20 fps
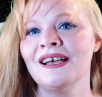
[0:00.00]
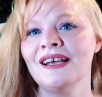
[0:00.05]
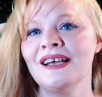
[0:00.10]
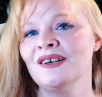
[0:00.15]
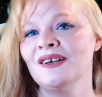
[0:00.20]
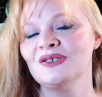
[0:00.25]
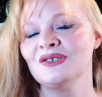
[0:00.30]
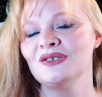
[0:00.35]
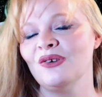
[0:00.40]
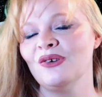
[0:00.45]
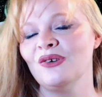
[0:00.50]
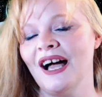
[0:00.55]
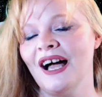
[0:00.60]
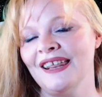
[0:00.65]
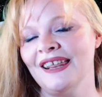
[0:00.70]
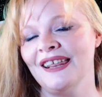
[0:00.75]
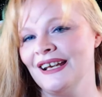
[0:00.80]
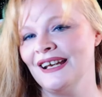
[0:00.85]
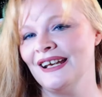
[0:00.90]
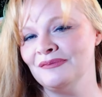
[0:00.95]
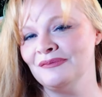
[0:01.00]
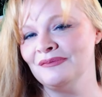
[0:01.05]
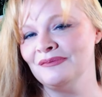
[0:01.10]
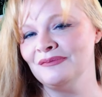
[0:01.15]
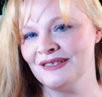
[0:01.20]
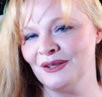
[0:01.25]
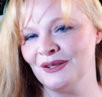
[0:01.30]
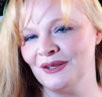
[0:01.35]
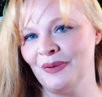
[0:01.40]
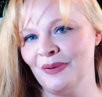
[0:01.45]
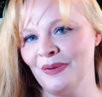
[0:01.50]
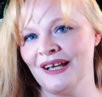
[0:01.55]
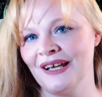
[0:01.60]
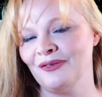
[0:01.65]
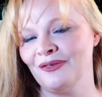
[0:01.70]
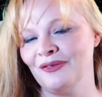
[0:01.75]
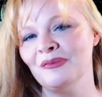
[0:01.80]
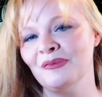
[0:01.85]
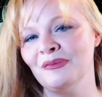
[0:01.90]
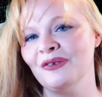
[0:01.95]
So I think I'm just going to pick
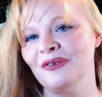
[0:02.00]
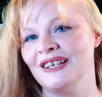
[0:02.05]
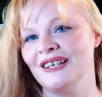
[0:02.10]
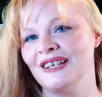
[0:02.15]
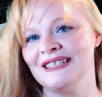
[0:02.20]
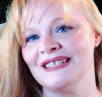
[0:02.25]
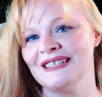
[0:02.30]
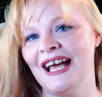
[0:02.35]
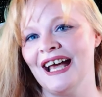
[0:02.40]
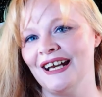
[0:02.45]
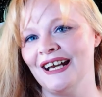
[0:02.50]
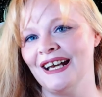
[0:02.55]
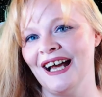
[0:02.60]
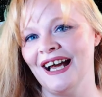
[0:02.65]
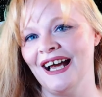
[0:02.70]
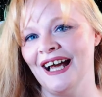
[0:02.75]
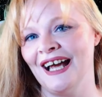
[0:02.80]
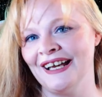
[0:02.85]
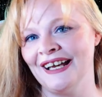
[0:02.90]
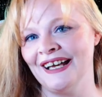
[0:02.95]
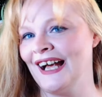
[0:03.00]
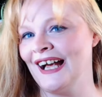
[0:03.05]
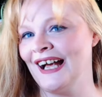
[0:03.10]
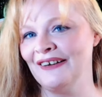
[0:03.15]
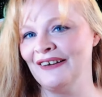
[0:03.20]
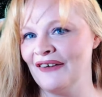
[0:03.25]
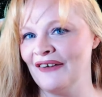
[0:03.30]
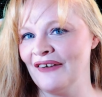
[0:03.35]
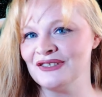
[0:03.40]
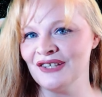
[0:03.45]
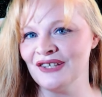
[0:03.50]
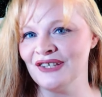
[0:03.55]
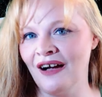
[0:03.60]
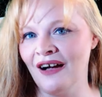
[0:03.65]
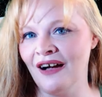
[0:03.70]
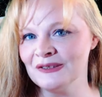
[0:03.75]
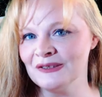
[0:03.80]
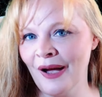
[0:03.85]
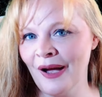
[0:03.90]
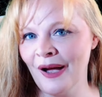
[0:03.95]
three movies that I kind of have a soft
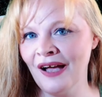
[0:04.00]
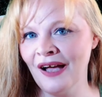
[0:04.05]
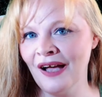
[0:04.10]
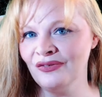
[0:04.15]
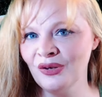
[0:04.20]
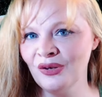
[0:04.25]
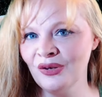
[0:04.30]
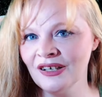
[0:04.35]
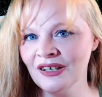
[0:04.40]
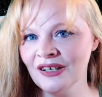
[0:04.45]
spot for